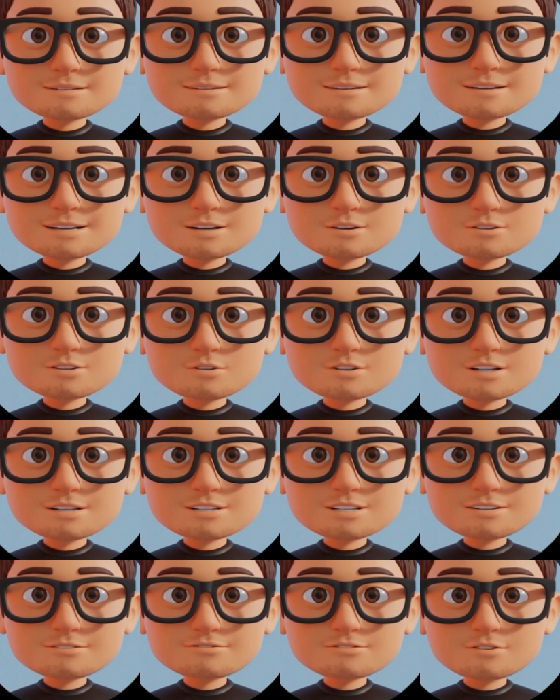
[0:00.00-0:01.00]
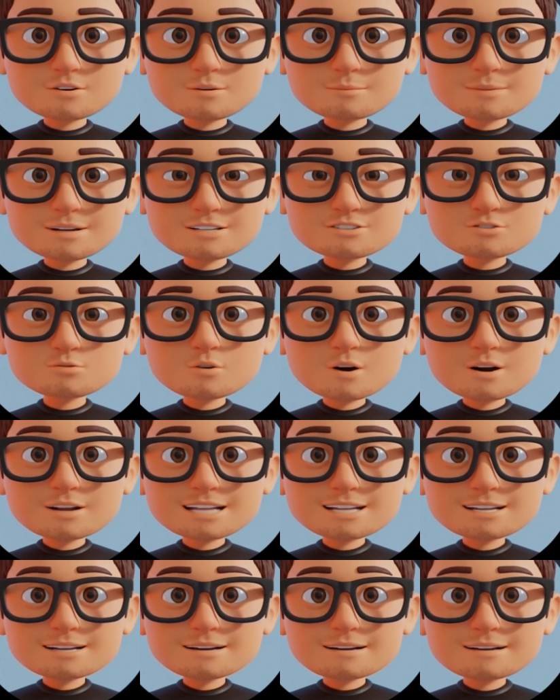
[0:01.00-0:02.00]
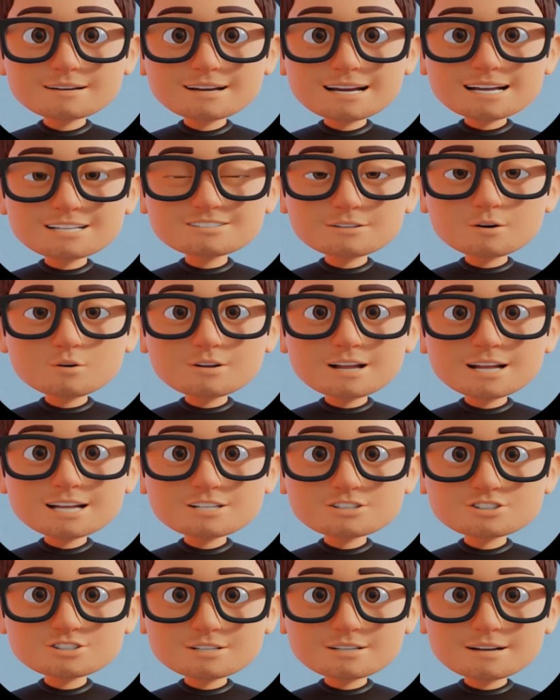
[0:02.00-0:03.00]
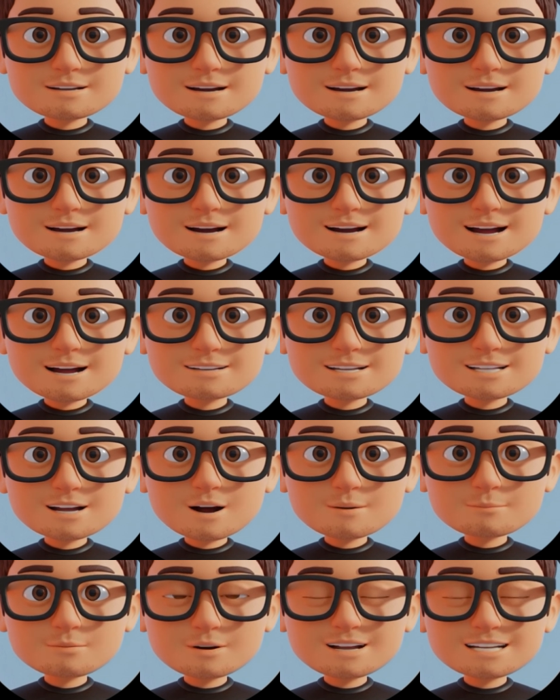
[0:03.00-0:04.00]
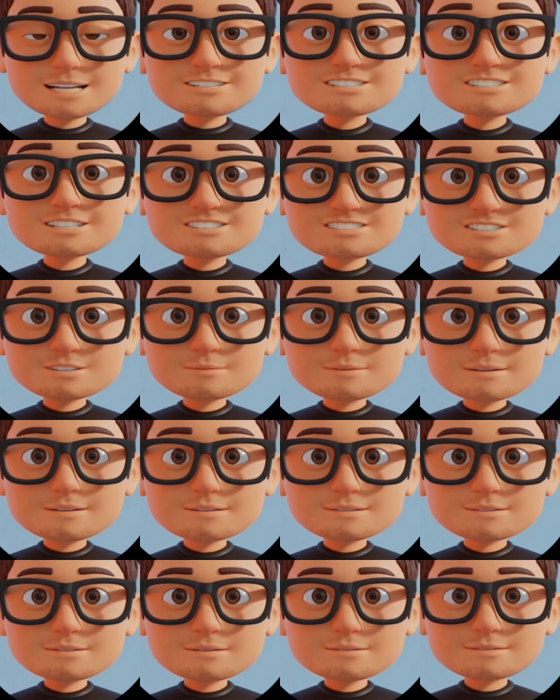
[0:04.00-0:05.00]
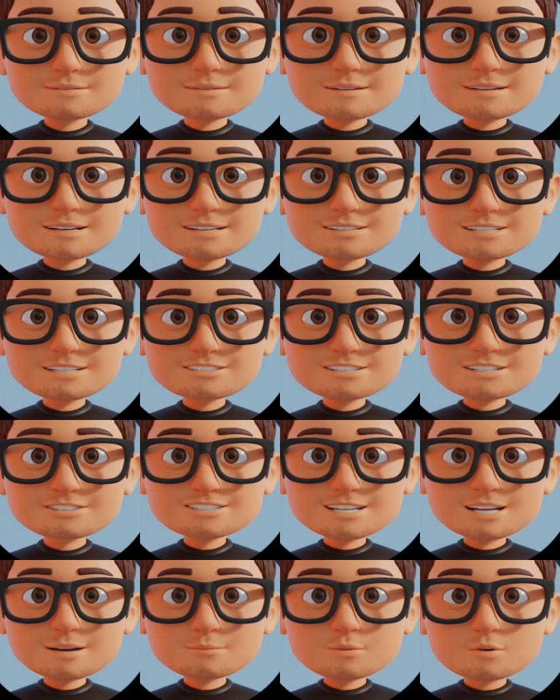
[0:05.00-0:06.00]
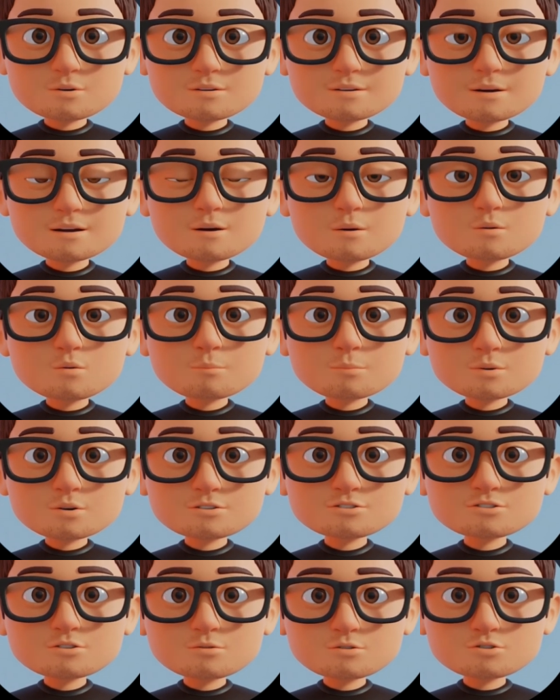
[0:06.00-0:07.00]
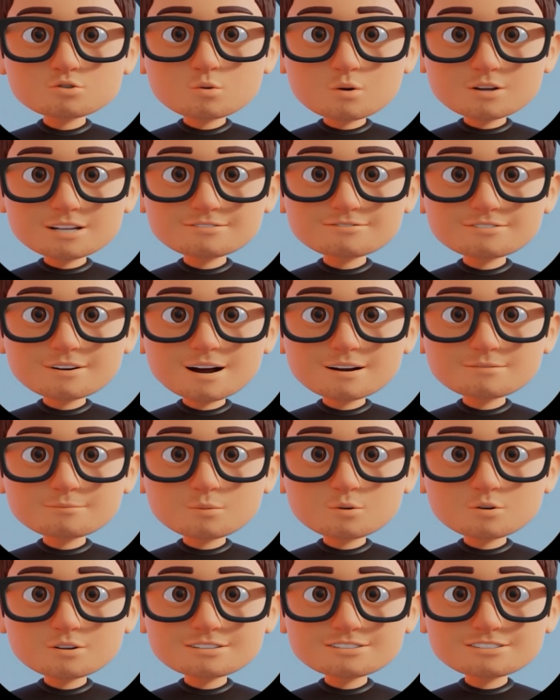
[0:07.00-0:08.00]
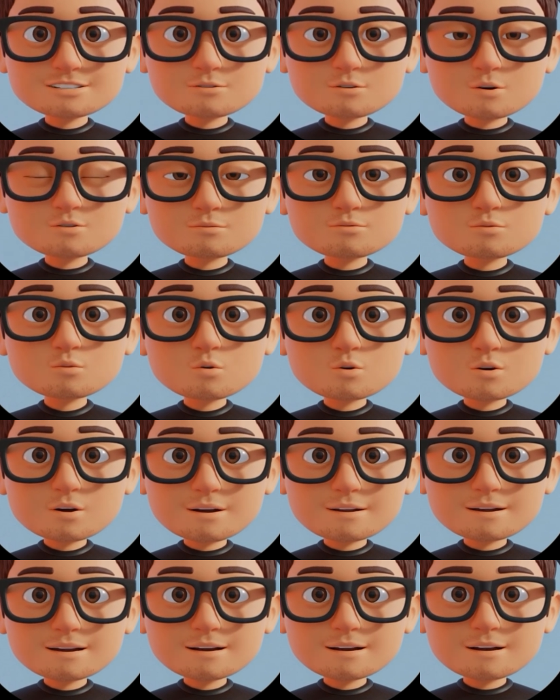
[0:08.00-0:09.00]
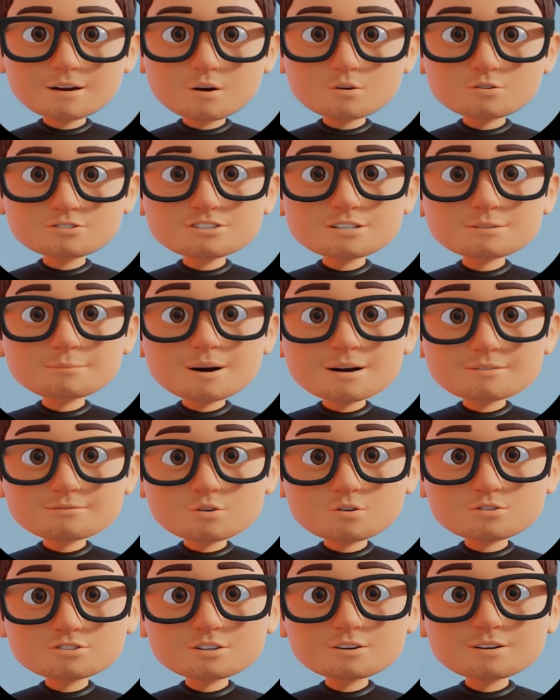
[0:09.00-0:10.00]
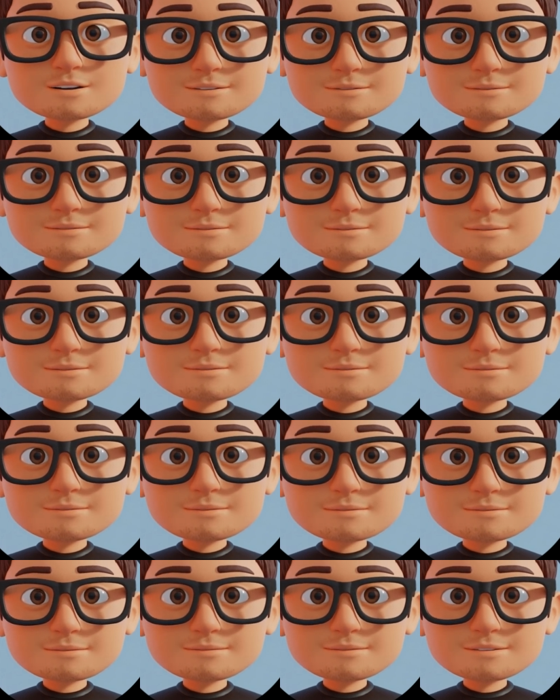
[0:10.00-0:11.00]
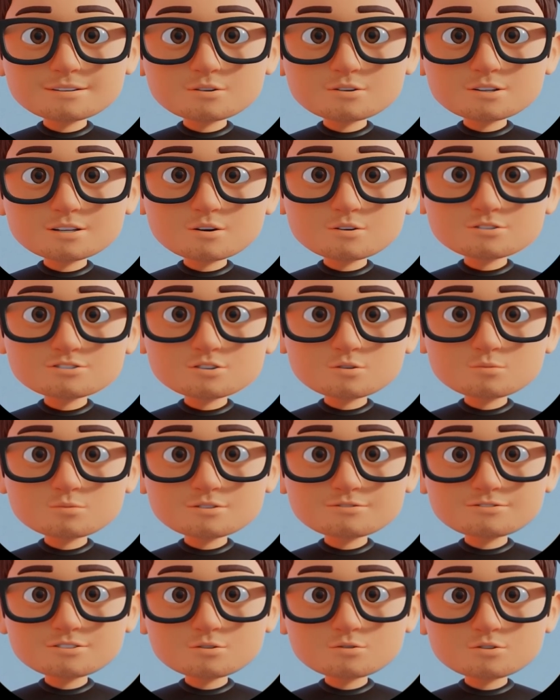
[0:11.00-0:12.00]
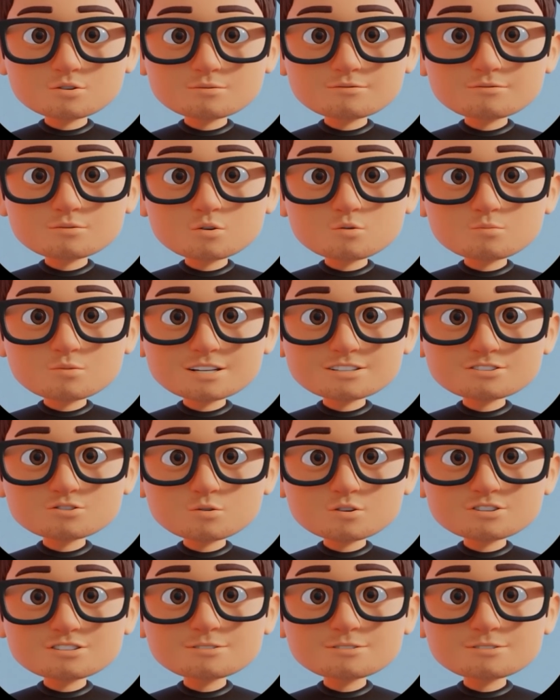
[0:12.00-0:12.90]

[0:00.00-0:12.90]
Here you can confirm it is running, its location, and the operating system. In this example, Ubuntu 25.04, hosted by Vultr. You can also review your full resource